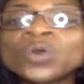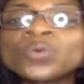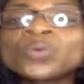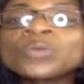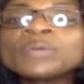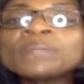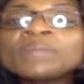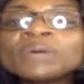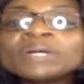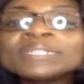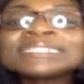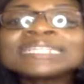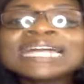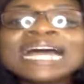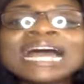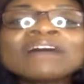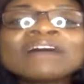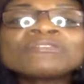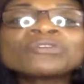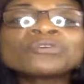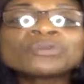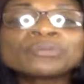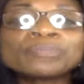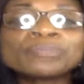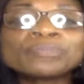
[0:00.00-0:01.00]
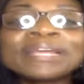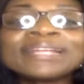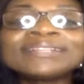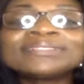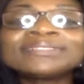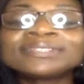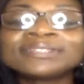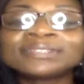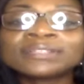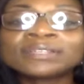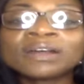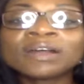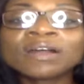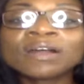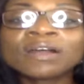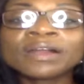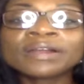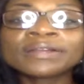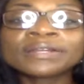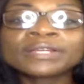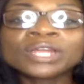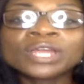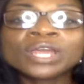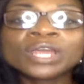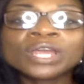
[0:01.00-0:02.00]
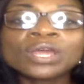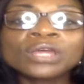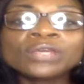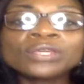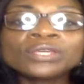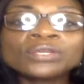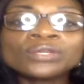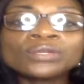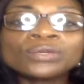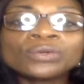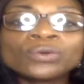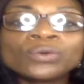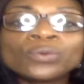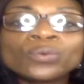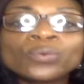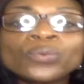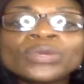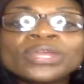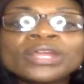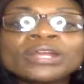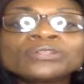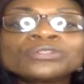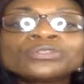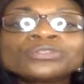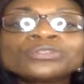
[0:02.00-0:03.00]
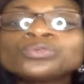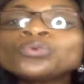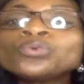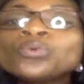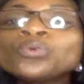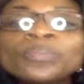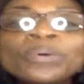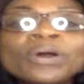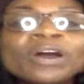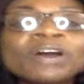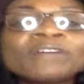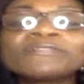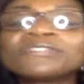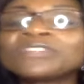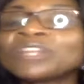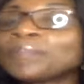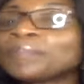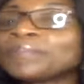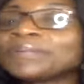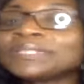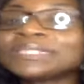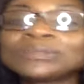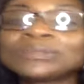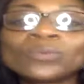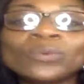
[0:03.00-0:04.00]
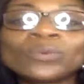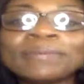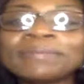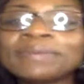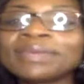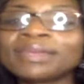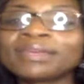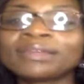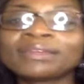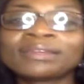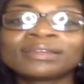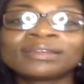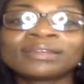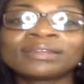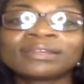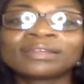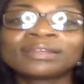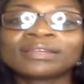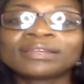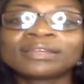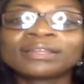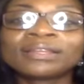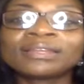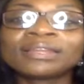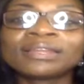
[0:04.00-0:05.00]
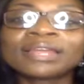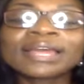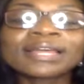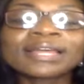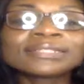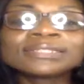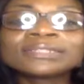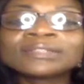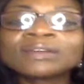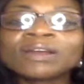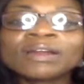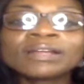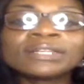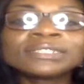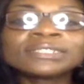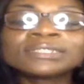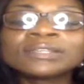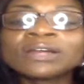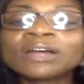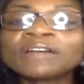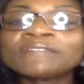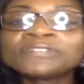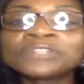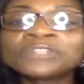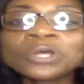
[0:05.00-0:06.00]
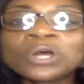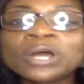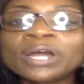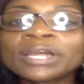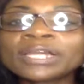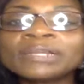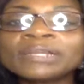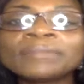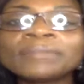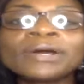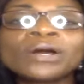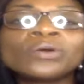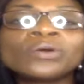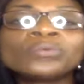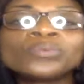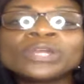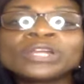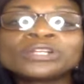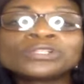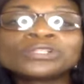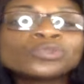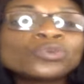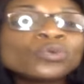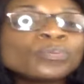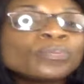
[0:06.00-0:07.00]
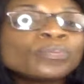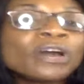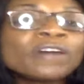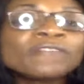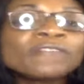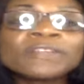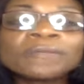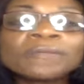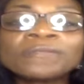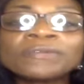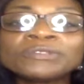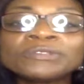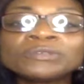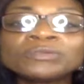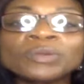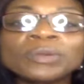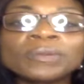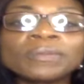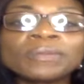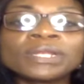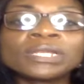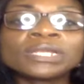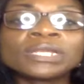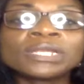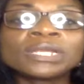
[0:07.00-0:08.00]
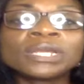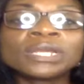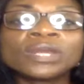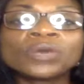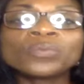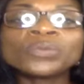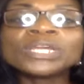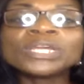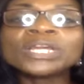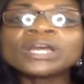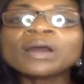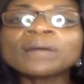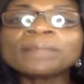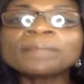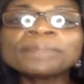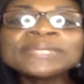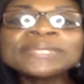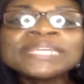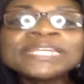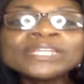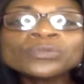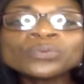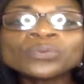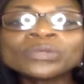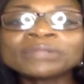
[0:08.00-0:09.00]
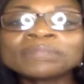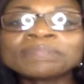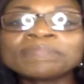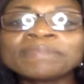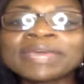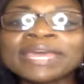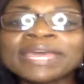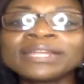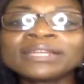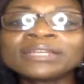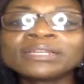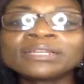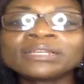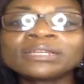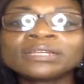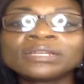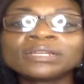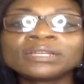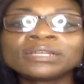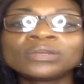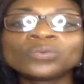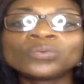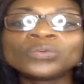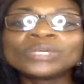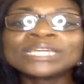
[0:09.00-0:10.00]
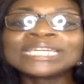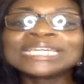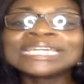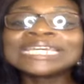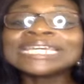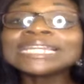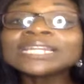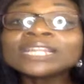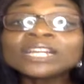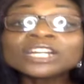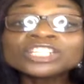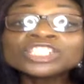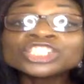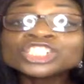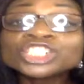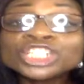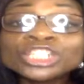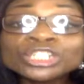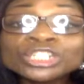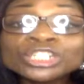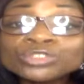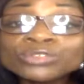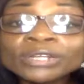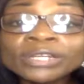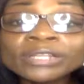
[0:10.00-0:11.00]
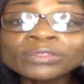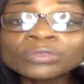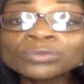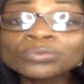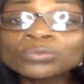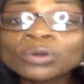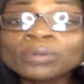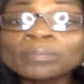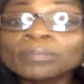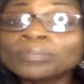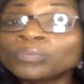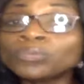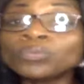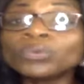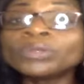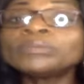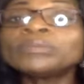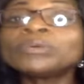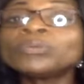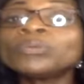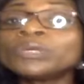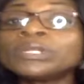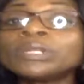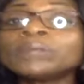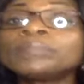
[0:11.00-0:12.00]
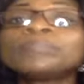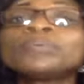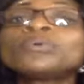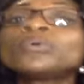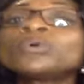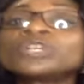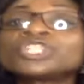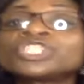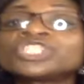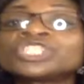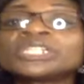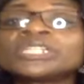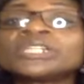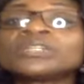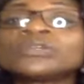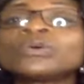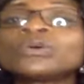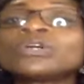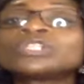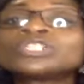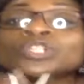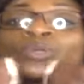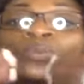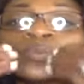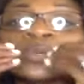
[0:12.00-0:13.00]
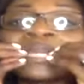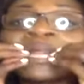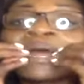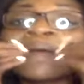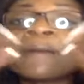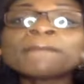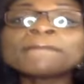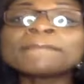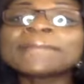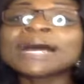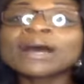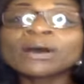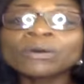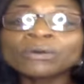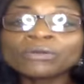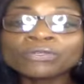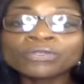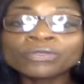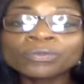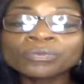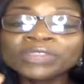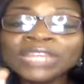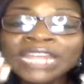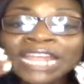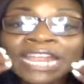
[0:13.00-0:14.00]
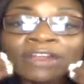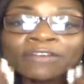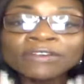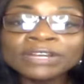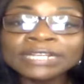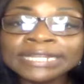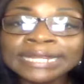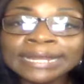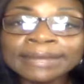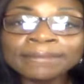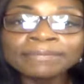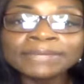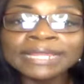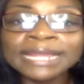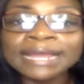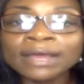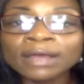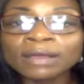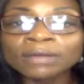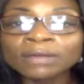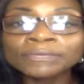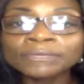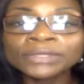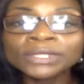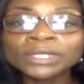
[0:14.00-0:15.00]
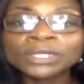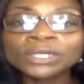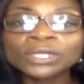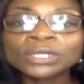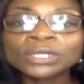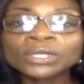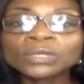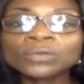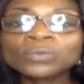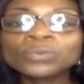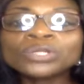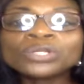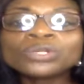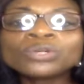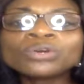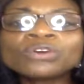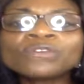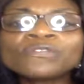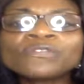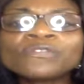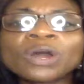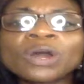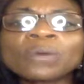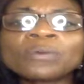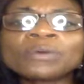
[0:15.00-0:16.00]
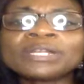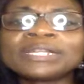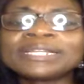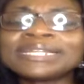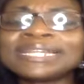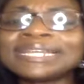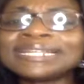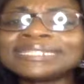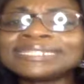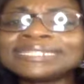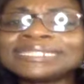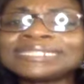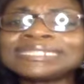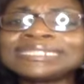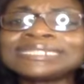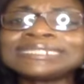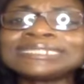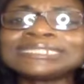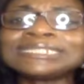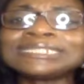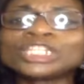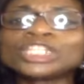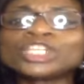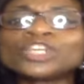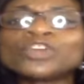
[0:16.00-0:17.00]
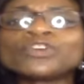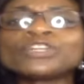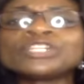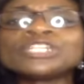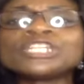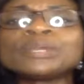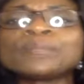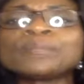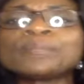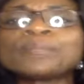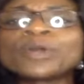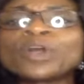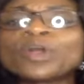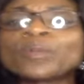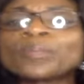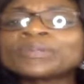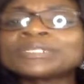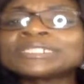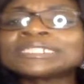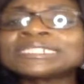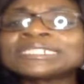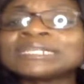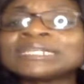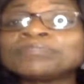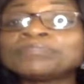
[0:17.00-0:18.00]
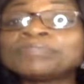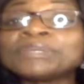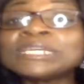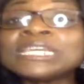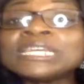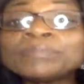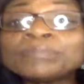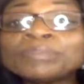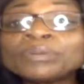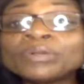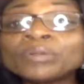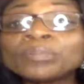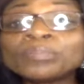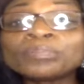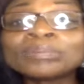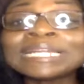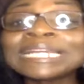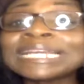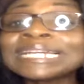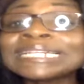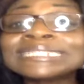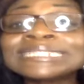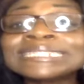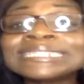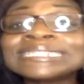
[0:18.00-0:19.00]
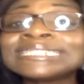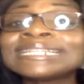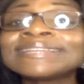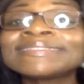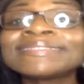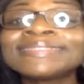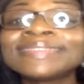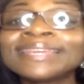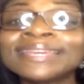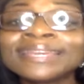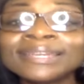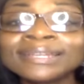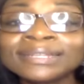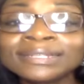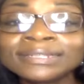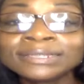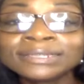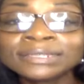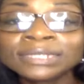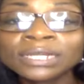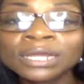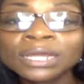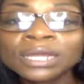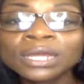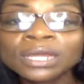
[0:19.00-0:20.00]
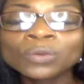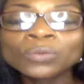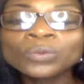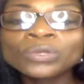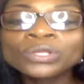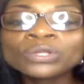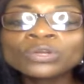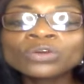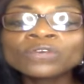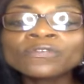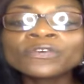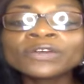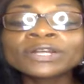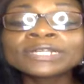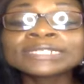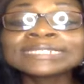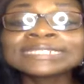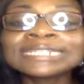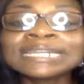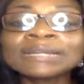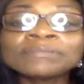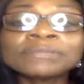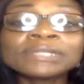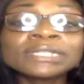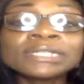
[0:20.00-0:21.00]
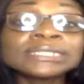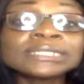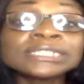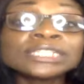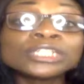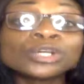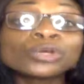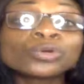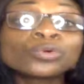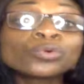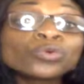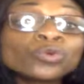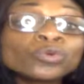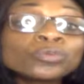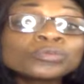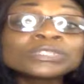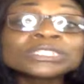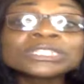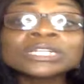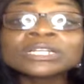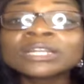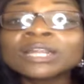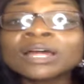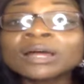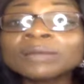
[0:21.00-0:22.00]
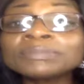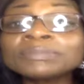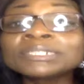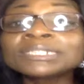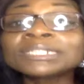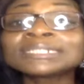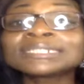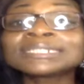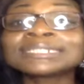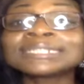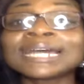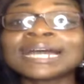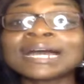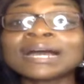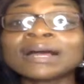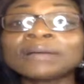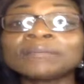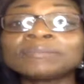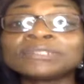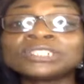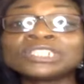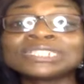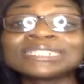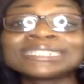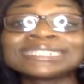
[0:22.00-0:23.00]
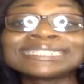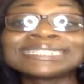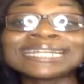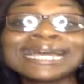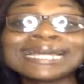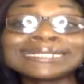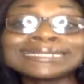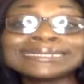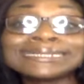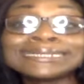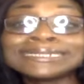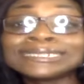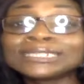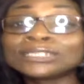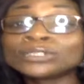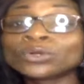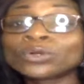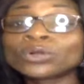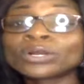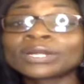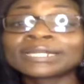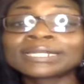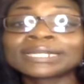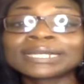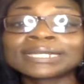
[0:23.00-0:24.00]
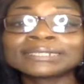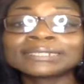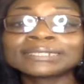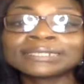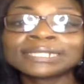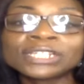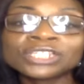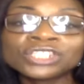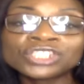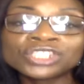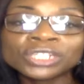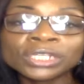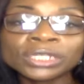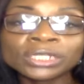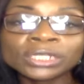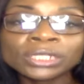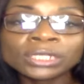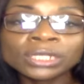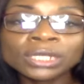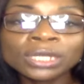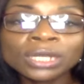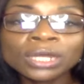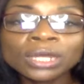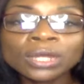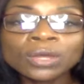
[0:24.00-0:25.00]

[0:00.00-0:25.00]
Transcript: we must have a repentant heart you know we are too puffed up as women like i started off talking about we are too puffed up as women we compete with men we kill our children through a, with, with abortion also with our mouth tearing them down we look for our identity, security, and purpose in people, places, and things. We look for acceptance in groups, clubs, societies, and organizations.